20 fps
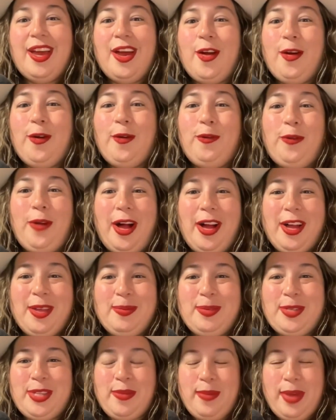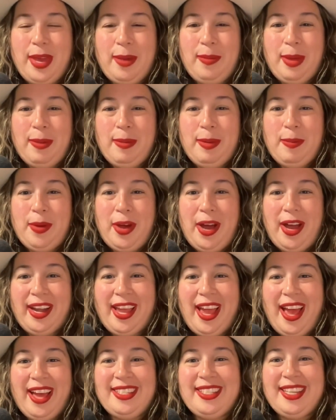Welcome to the Make a Baby
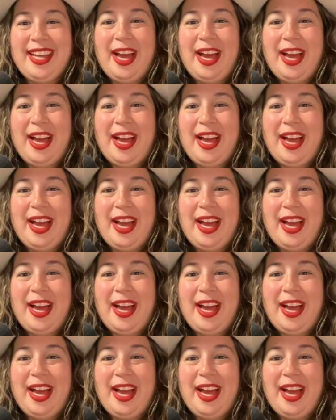podcast.